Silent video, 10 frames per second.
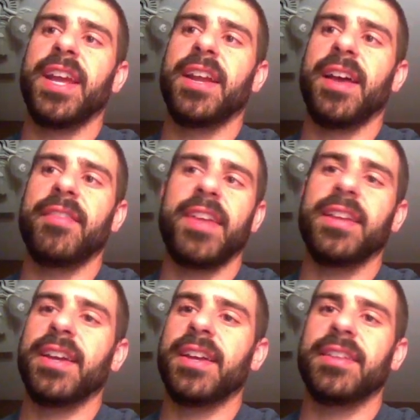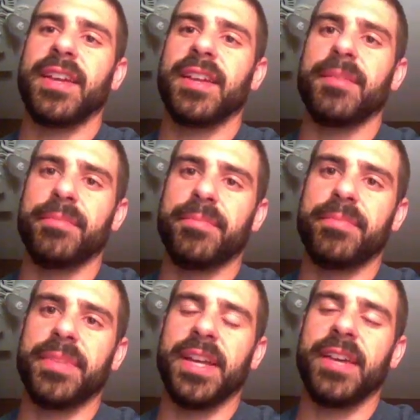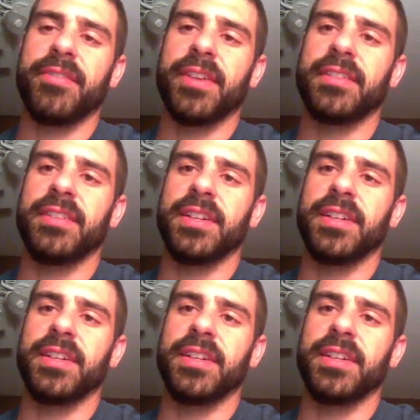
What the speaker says: I have 8 lands. I can play a Phyrexian